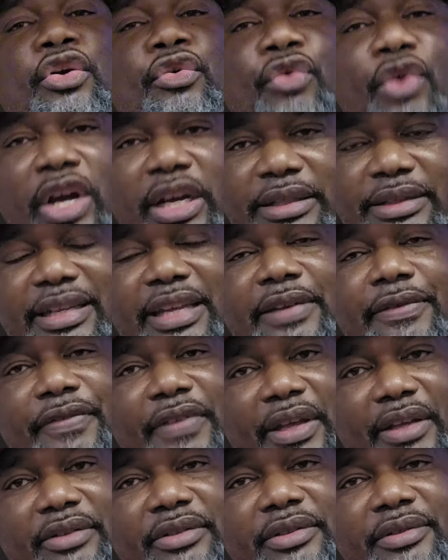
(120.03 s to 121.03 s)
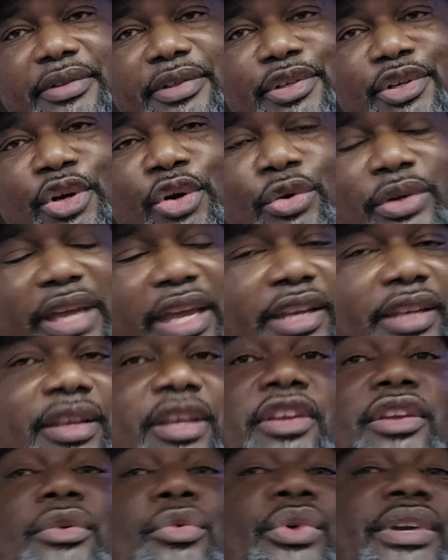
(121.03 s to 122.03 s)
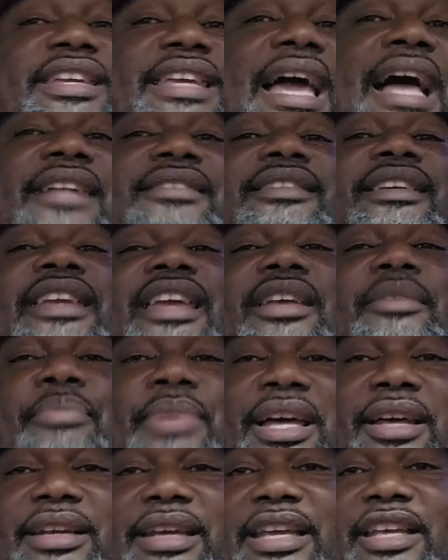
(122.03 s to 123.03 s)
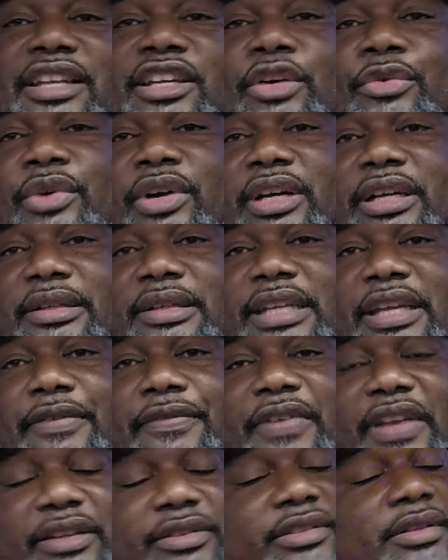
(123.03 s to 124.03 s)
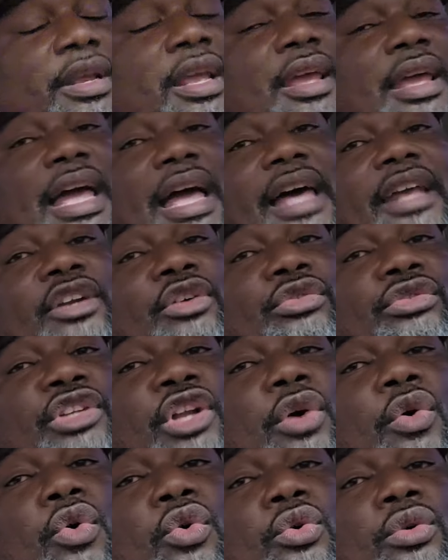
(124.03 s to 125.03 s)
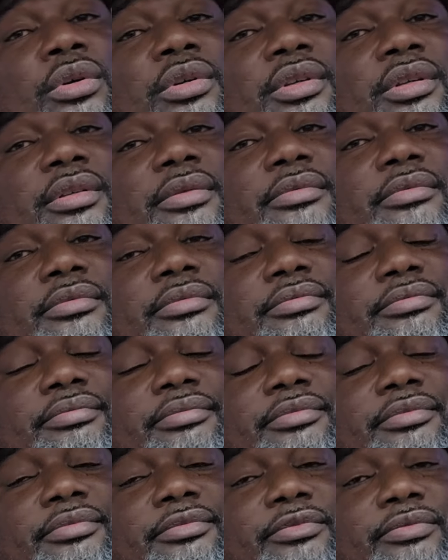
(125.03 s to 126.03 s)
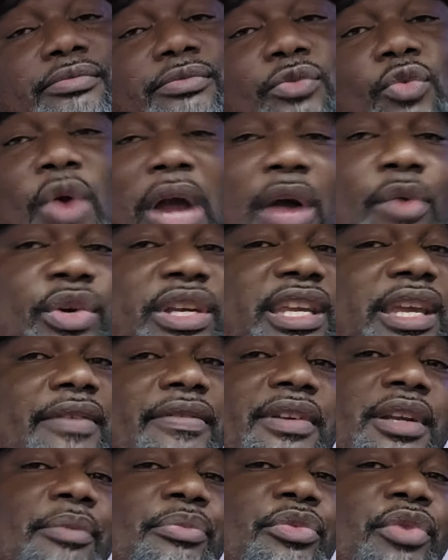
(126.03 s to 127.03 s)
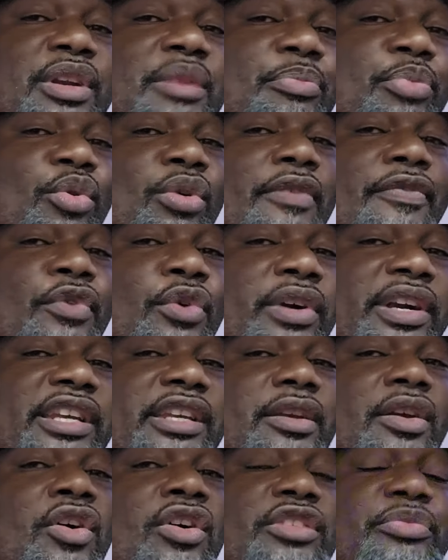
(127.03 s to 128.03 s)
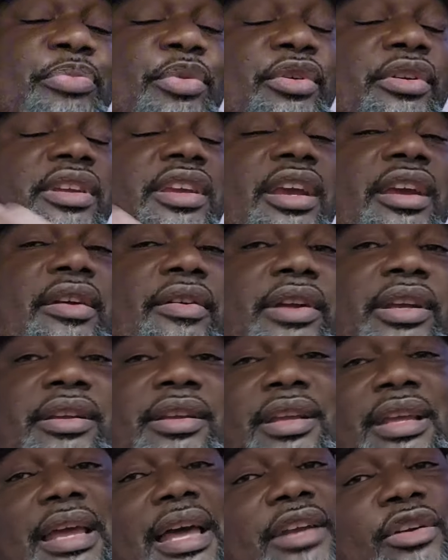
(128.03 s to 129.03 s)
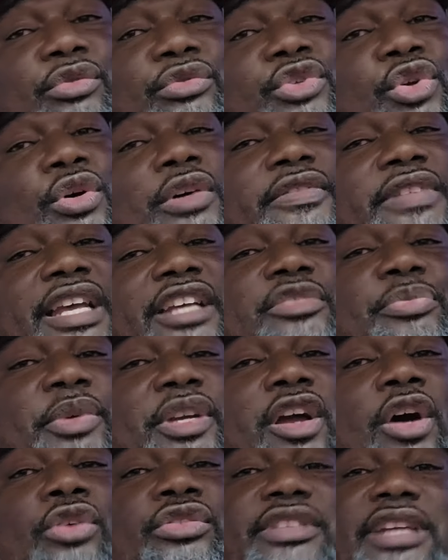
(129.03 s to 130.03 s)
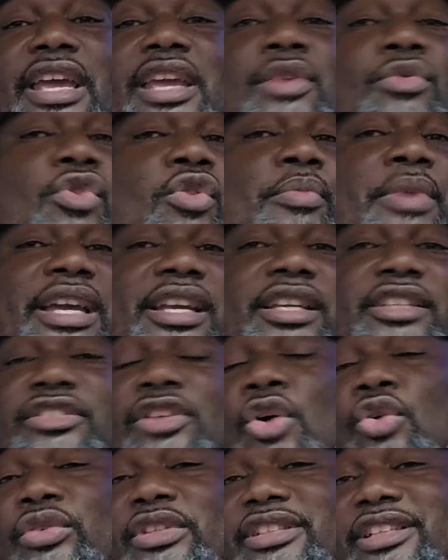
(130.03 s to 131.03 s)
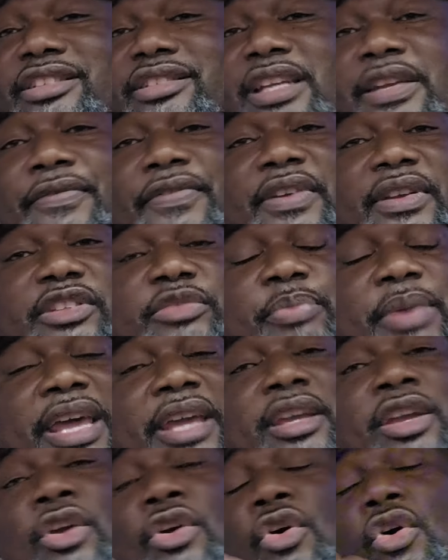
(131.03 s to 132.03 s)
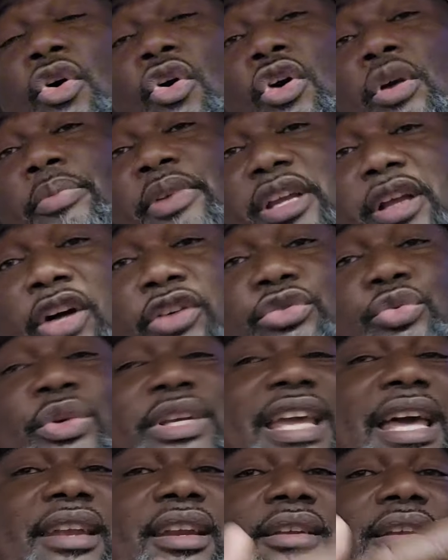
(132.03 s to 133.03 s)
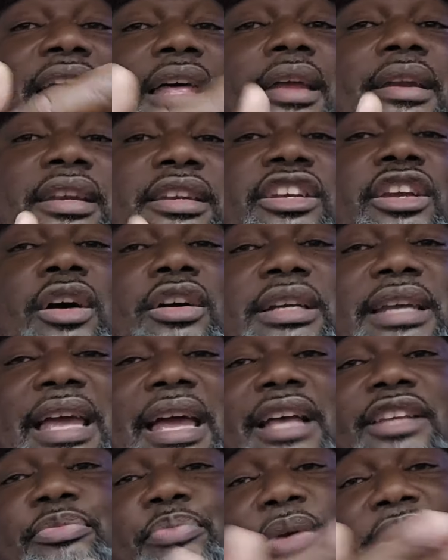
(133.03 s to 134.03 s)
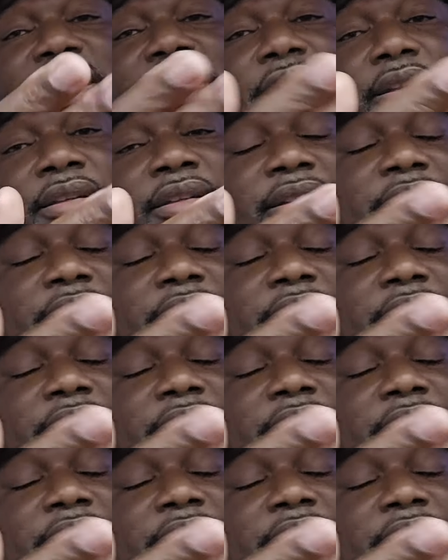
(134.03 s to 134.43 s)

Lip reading: run defense, okay? We got to get better in the run defense. I don't know why are we giving up 3.48 yards per carry? I don't know if that's because Kane Wommak is holding the defense back or because we got a lot of young guys playing